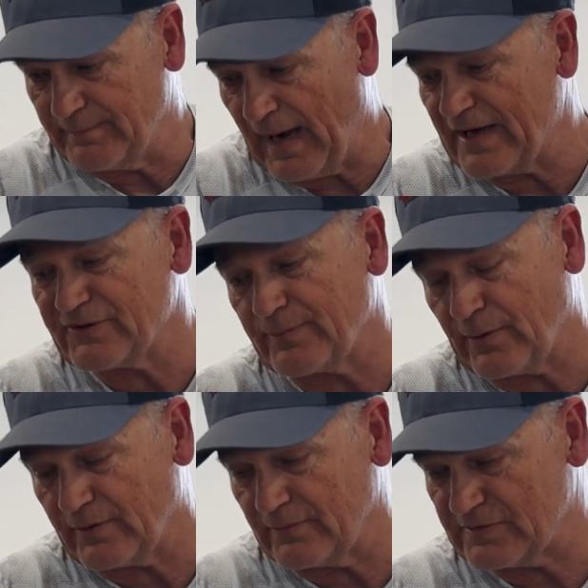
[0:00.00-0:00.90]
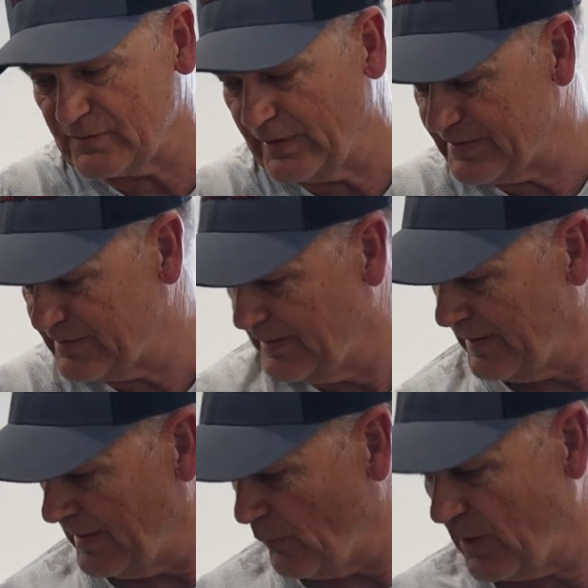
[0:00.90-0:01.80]
the master Perco switch.
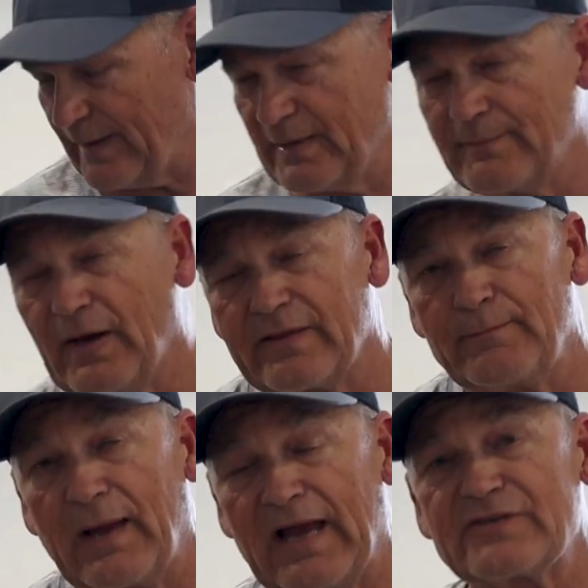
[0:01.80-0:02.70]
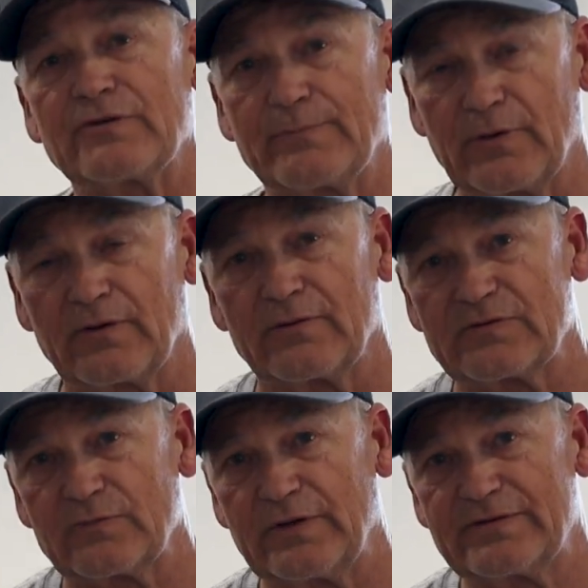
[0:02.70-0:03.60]
And what I mean by the master Perco
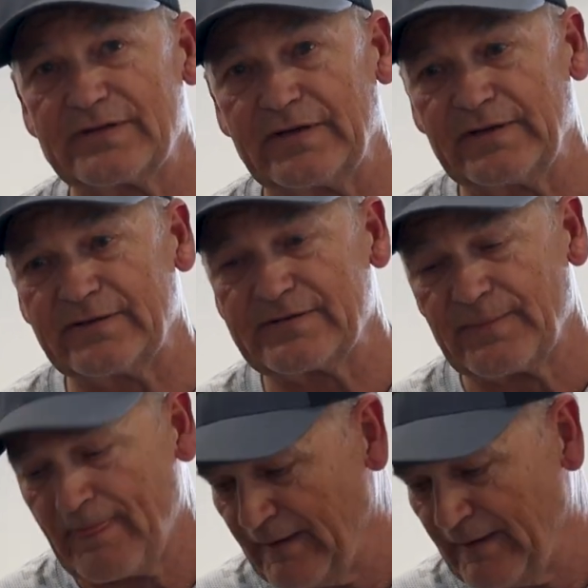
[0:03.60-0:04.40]
switch is